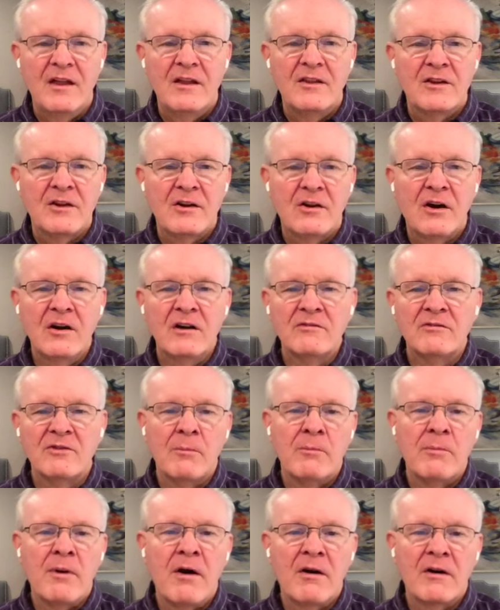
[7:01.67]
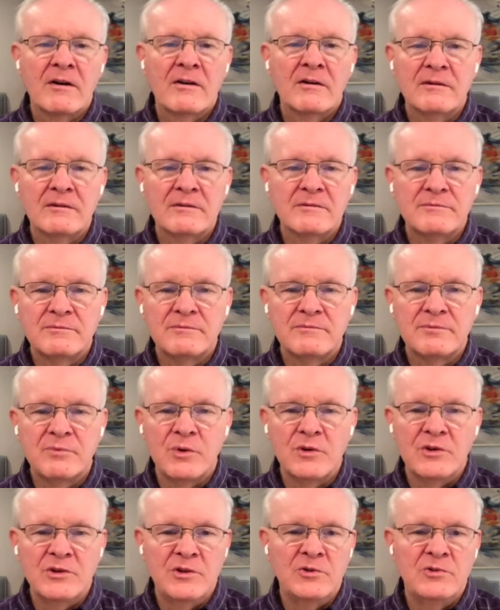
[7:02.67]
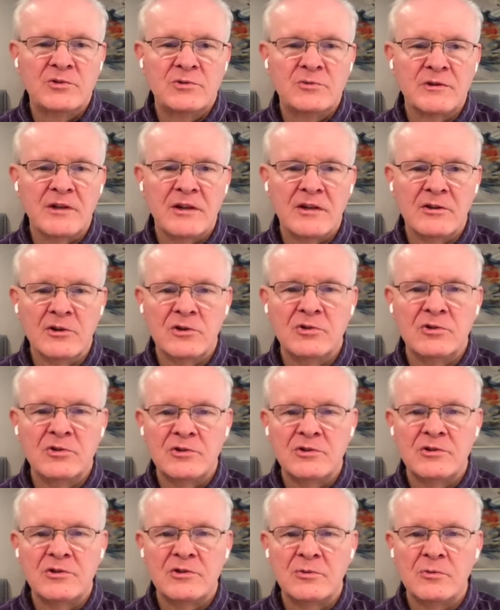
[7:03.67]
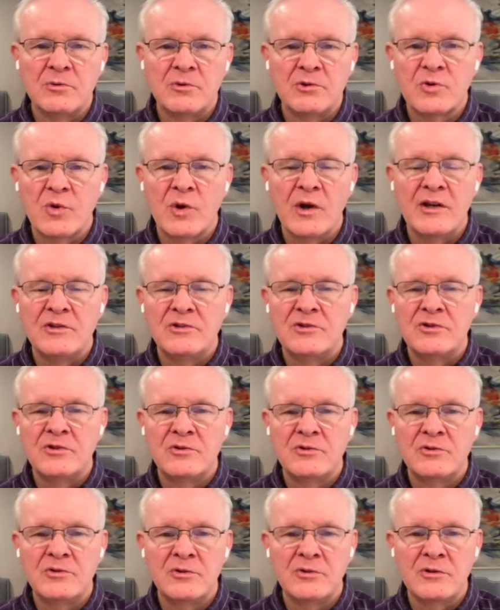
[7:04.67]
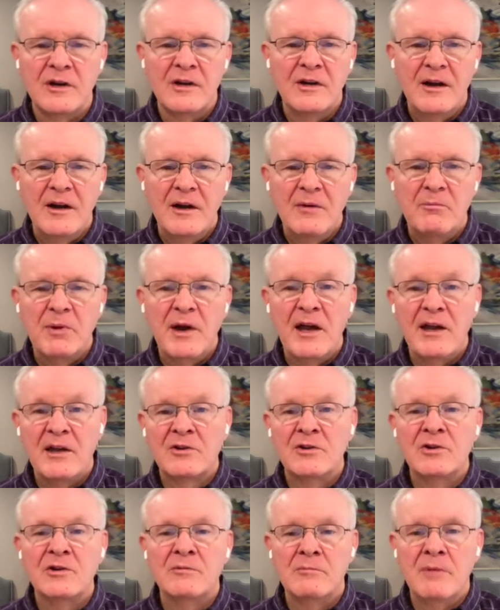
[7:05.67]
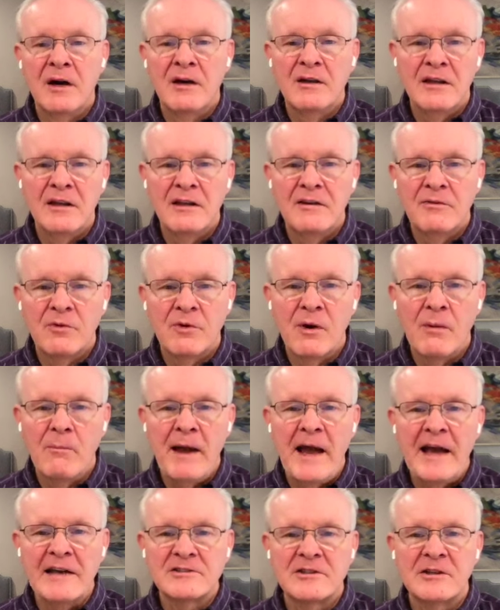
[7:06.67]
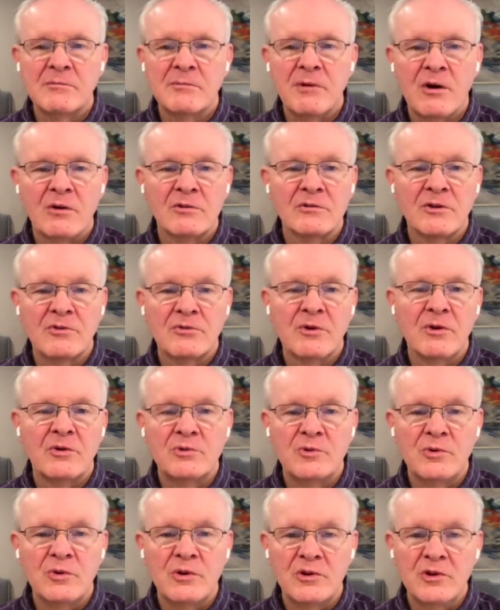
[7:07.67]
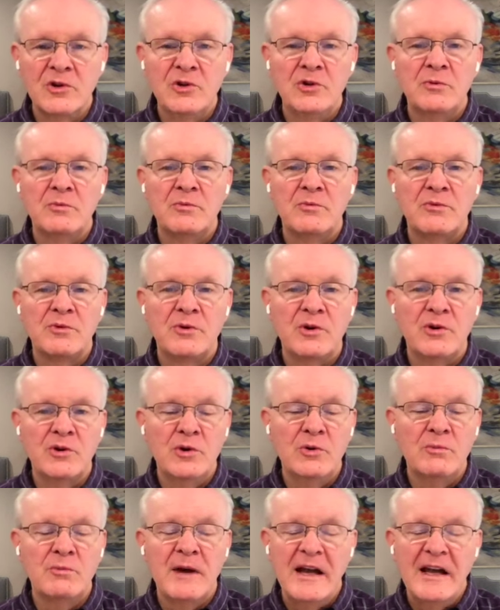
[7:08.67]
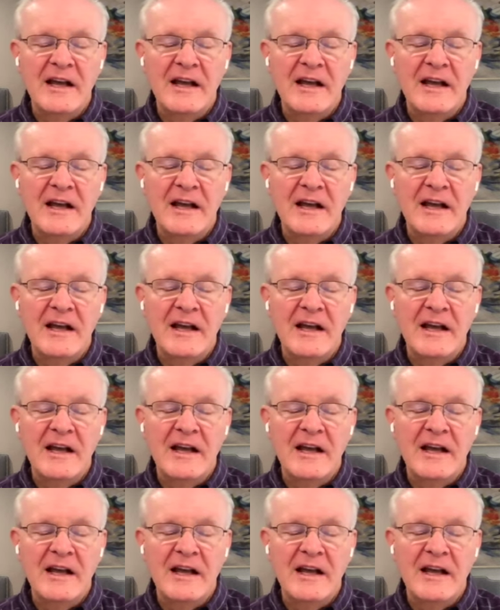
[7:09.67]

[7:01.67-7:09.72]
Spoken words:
The carnival barker will use illusion to persuade you to pay good money for a basketball to throw through a hoop.